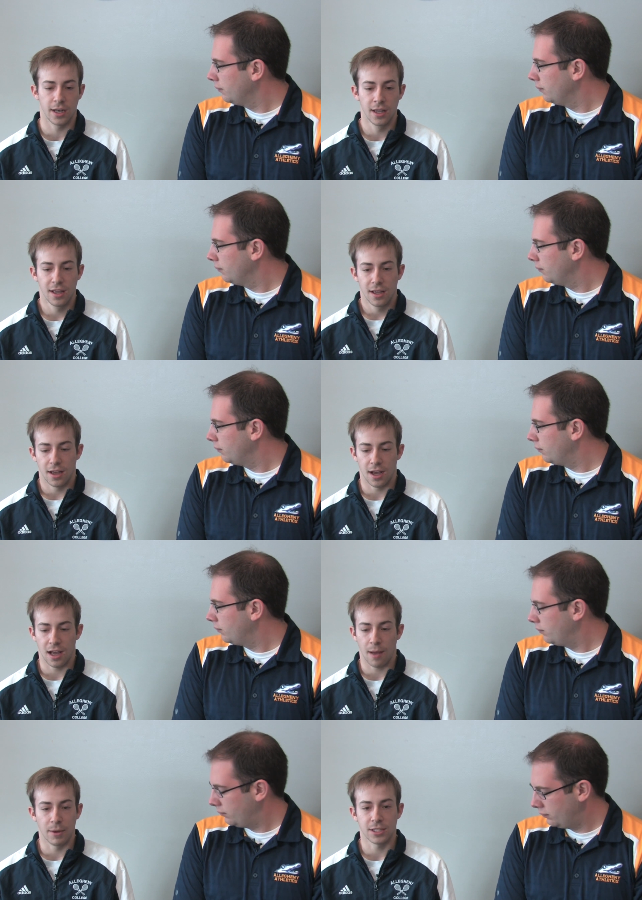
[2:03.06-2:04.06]
Speaker 1: And
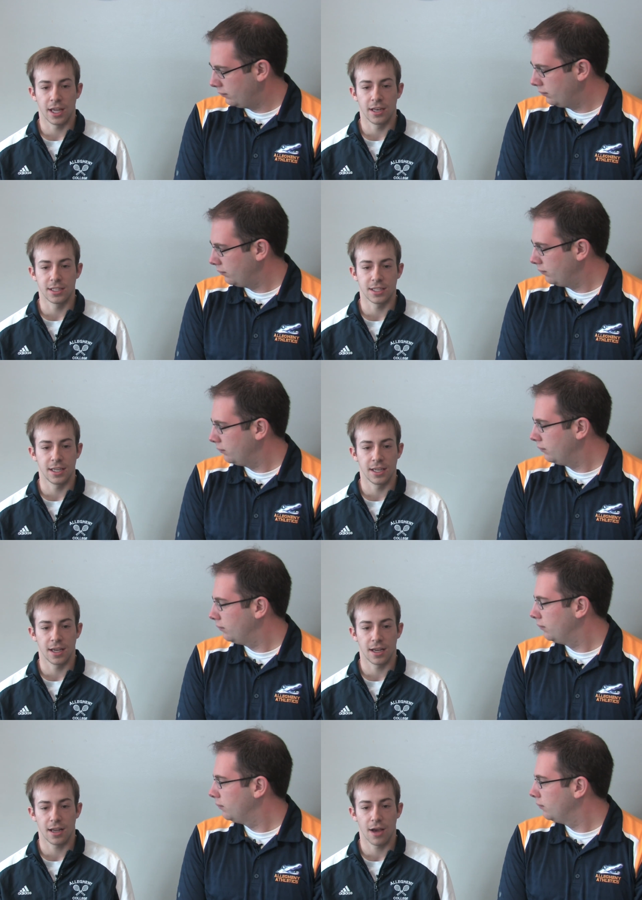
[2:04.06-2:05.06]
uh, I'm excited to
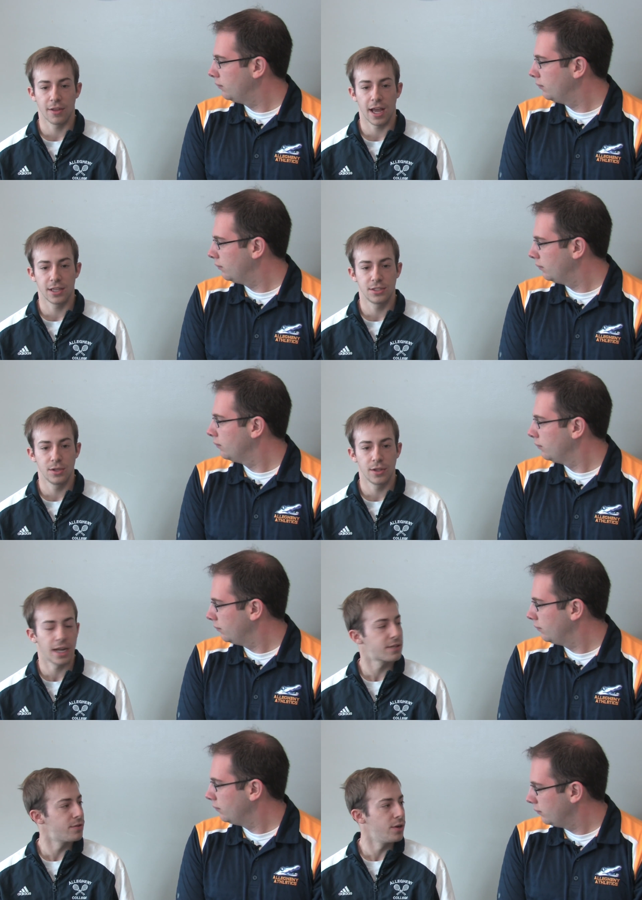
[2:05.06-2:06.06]
see uh, how the guys do the
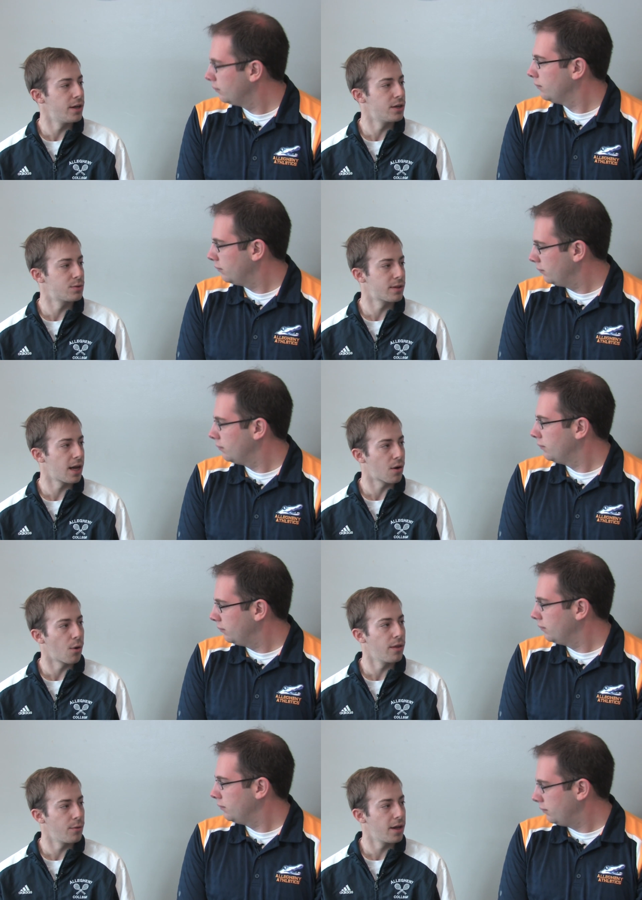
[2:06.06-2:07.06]
next few years with that
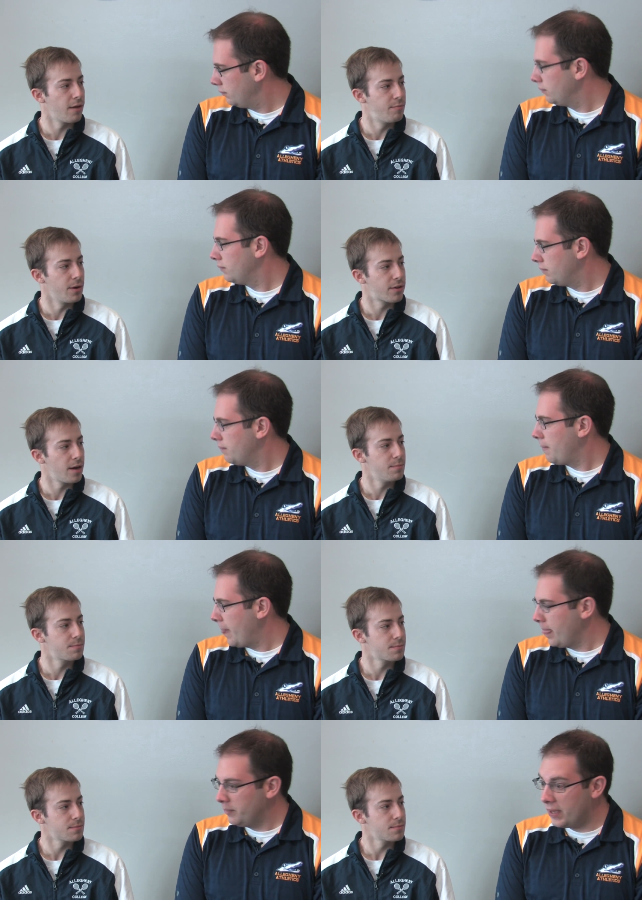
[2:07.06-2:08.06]
core that we have built up.
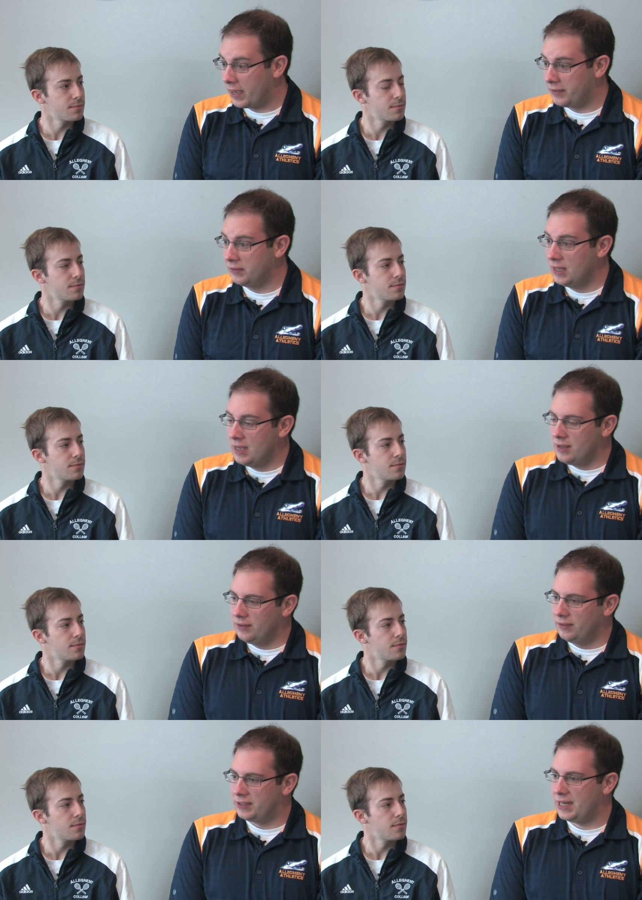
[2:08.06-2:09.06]
Speaker 2: Yeah. And-
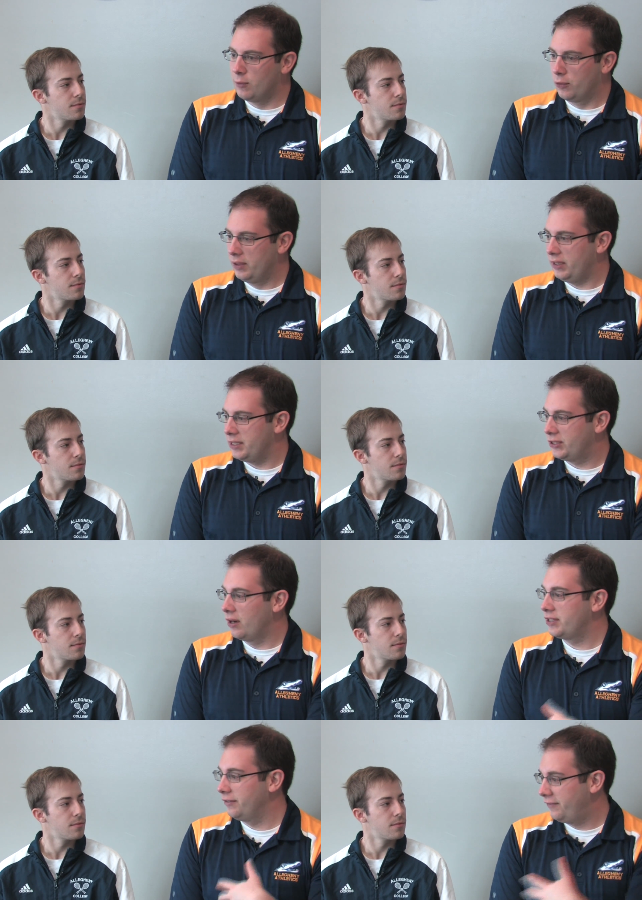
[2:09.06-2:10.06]
the team will really
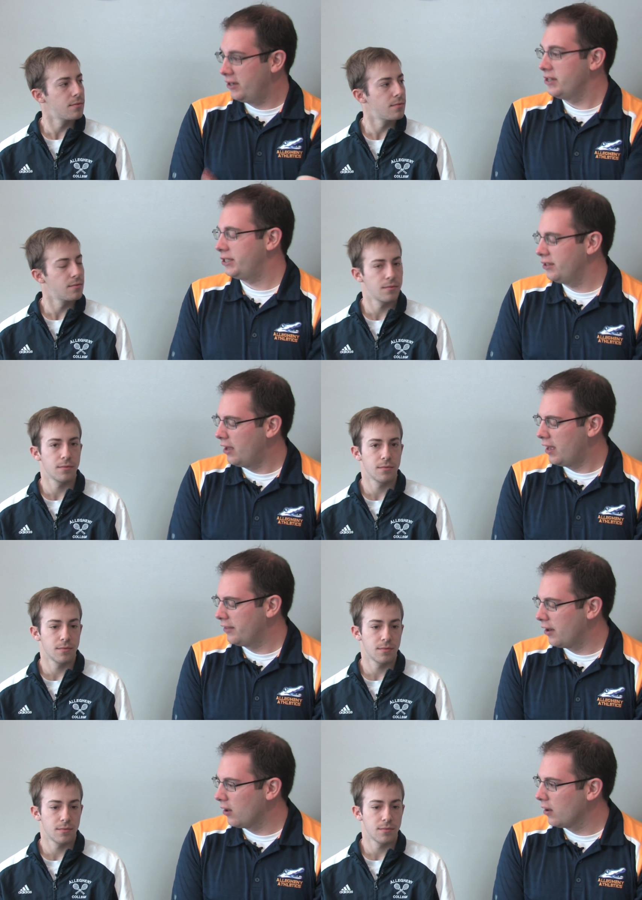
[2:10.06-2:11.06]
start to finish uh,
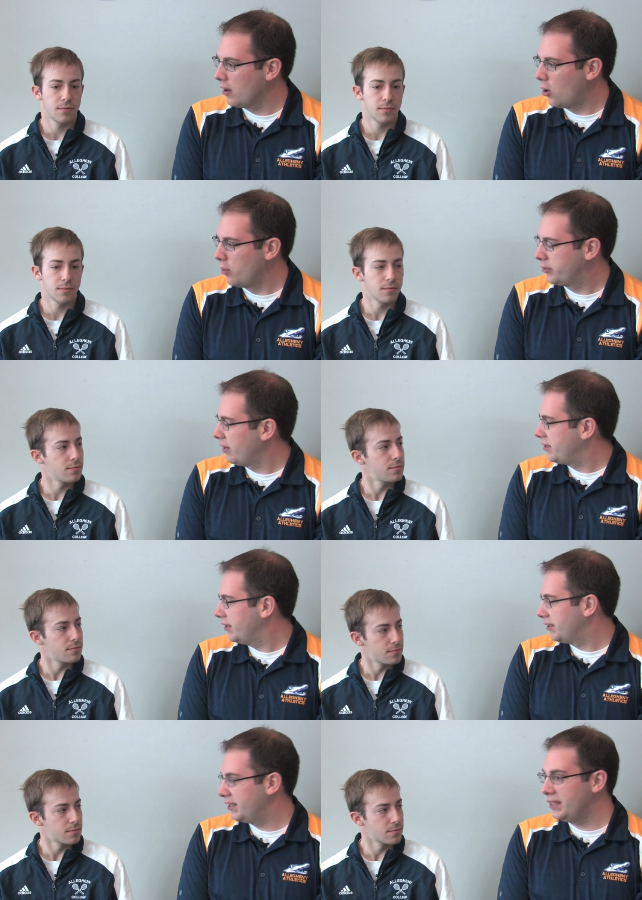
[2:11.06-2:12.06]
their home stretch
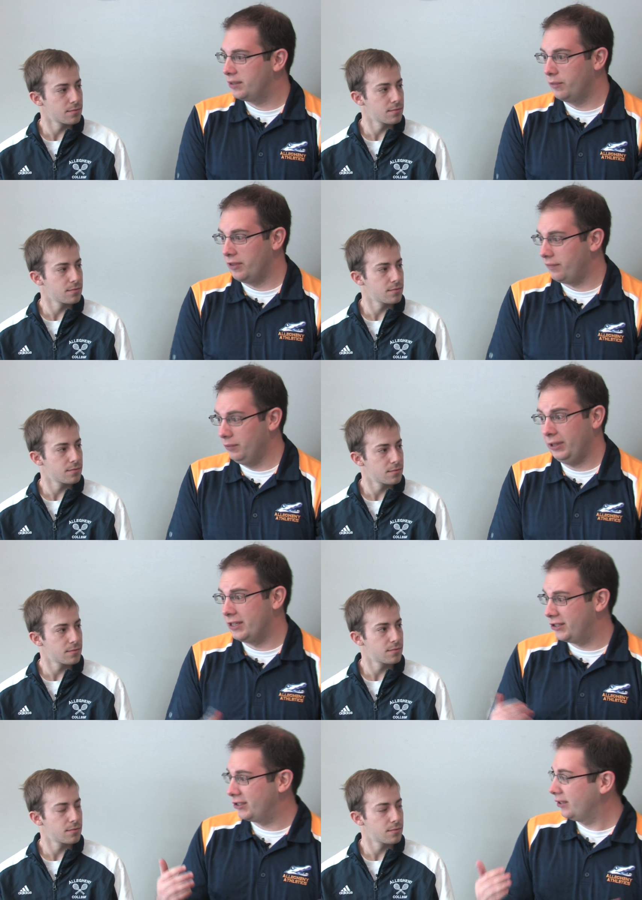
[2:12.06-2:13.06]
of the season with
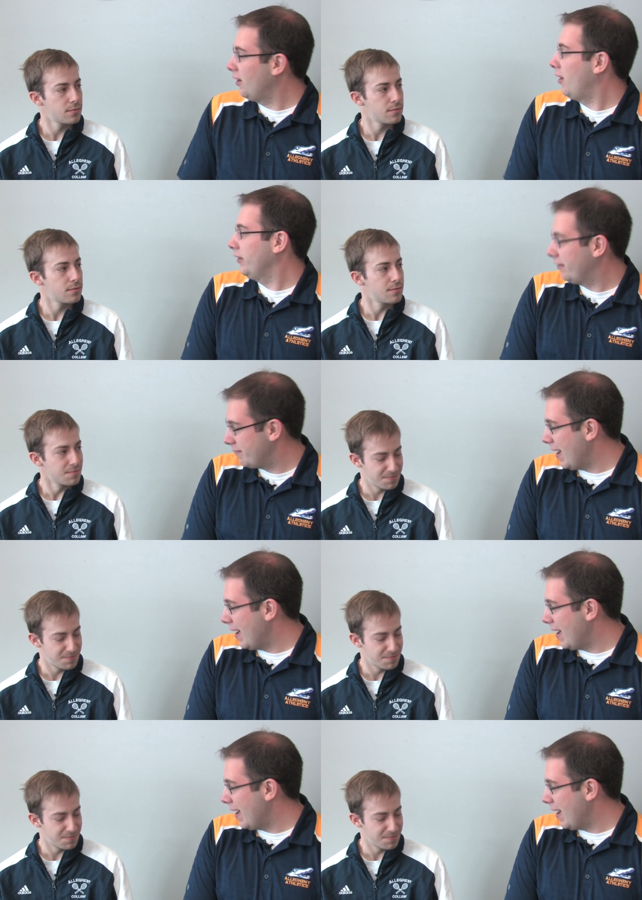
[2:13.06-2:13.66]
really just a gauntlet of